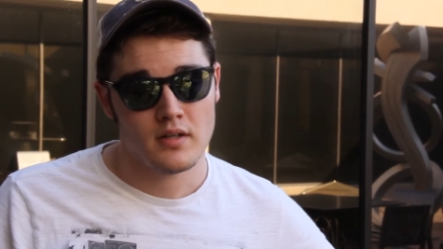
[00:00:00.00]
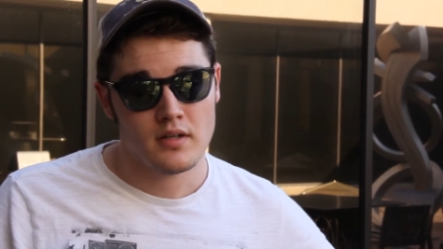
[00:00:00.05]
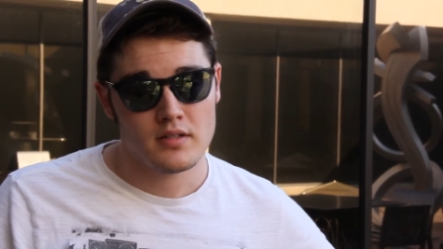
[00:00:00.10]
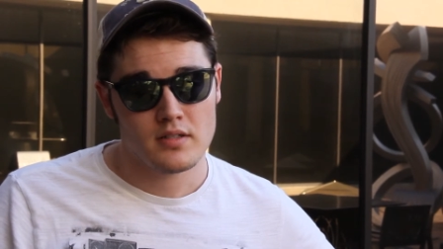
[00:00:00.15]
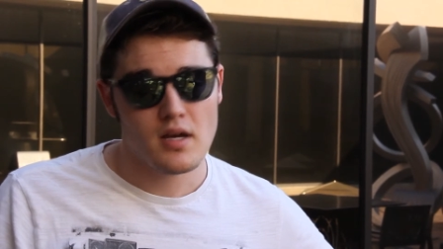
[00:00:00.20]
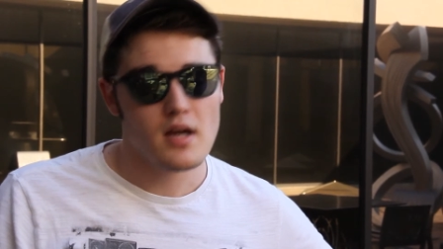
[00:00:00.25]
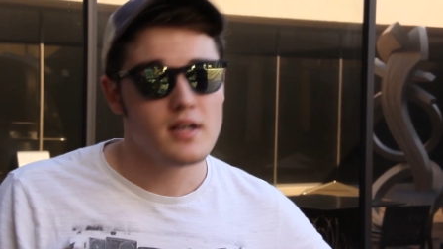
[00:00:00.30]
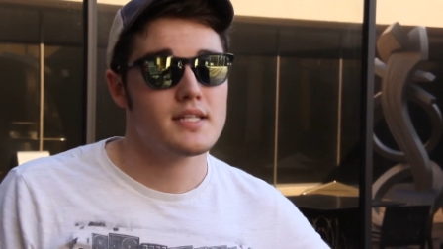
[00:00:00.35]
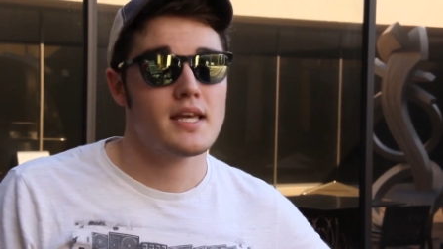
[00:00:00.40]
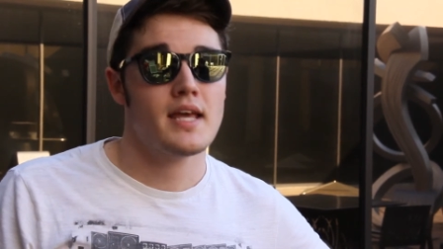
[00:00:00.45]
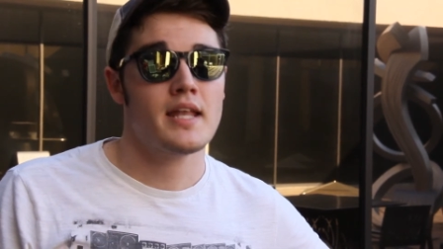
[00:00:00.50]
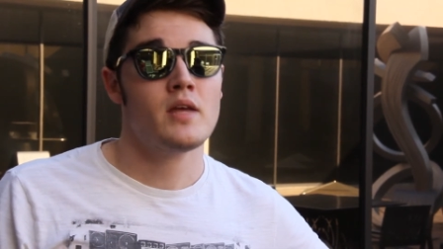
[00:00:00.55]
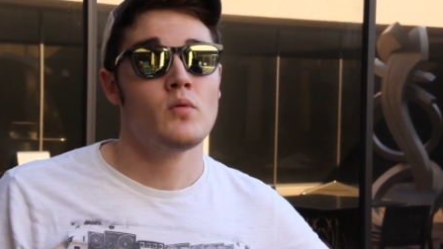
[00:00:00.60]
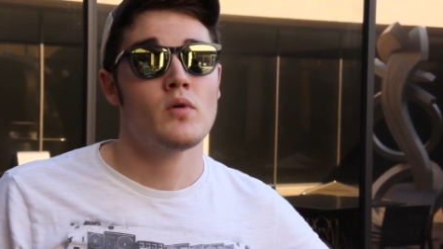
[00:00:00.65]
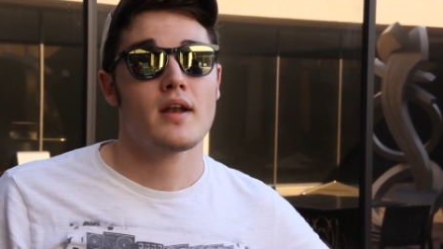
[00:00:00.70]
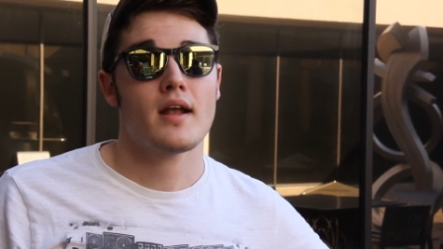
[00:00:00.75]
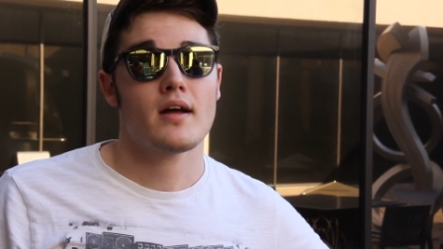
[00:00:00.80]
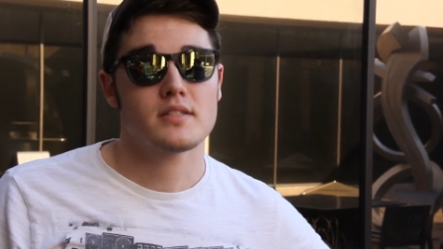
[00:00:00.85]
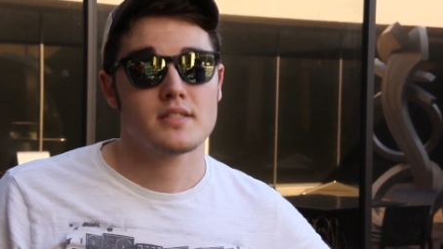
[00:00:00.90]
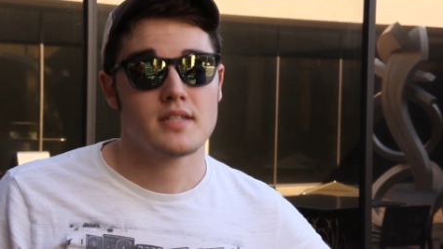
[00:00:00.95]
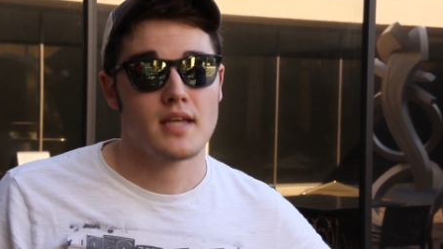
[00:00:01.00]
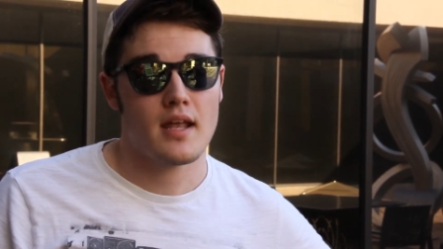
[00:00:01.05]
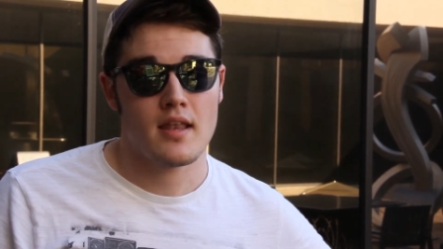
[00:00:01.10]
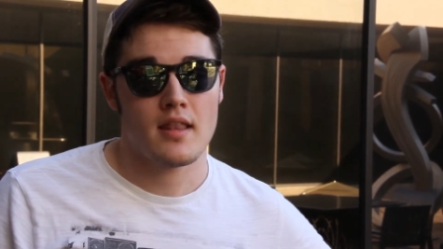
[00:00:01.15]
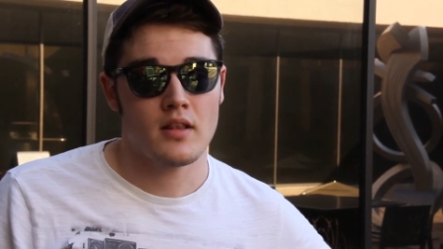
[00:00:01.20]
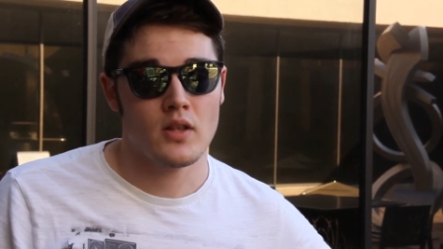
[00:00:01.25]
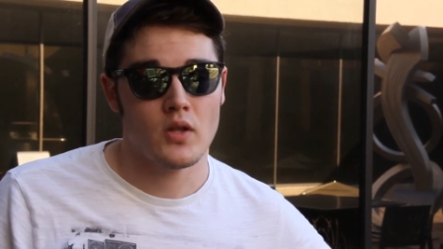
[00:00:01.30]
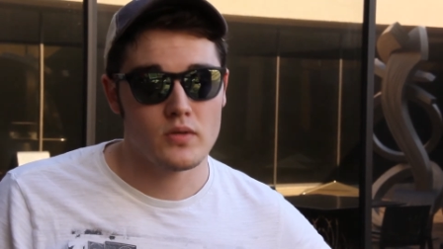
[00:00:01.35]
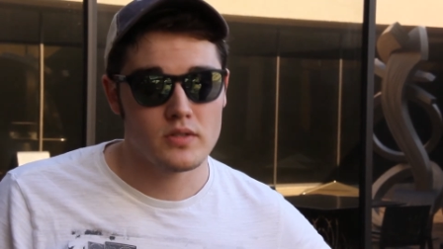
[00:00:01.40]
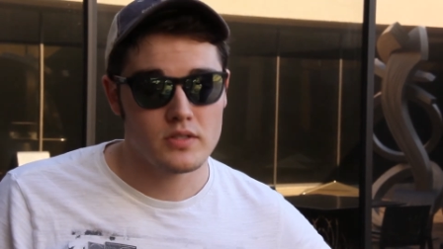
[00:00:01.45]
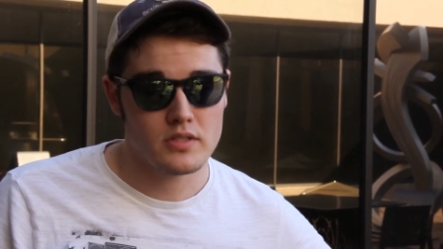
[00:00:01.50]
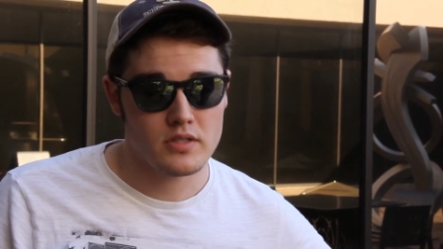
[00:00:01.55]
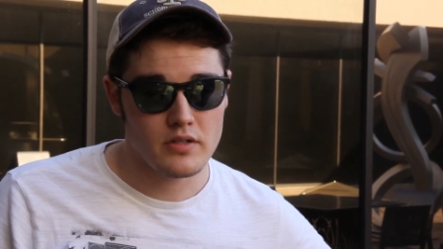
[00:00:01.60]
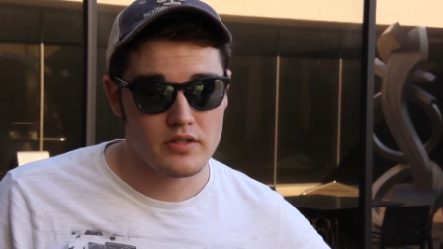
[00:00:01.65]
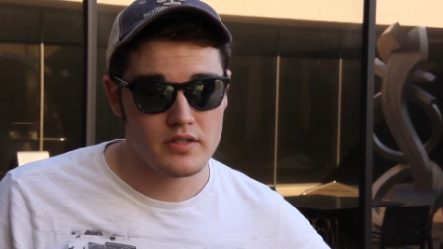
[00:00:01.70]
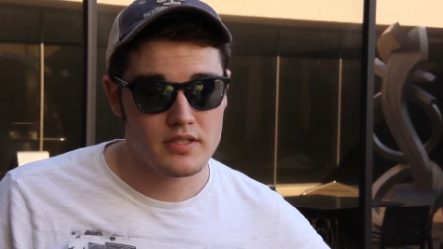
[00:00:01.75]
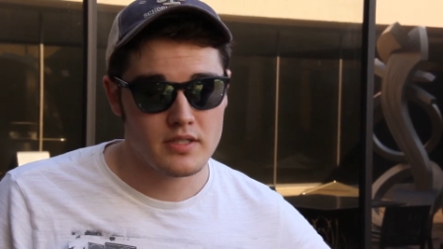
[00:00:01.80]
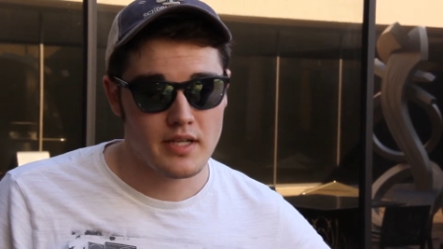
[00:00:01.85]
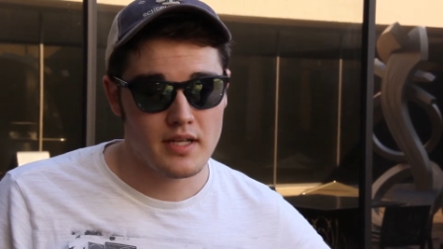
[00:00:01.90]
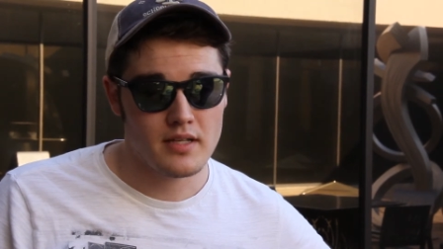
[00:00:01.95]
Talk to anyone outside of the Lone Star
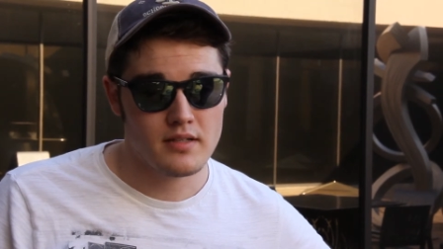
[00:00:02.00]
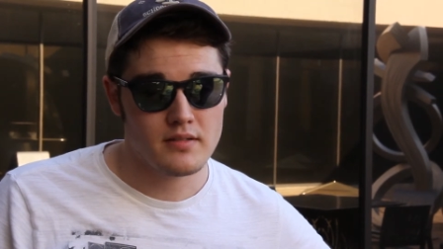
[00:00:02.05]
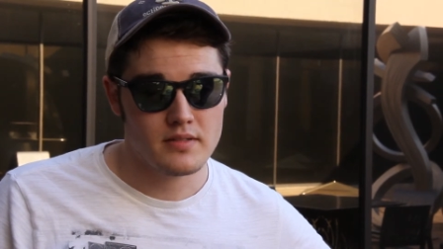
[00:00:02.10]
State,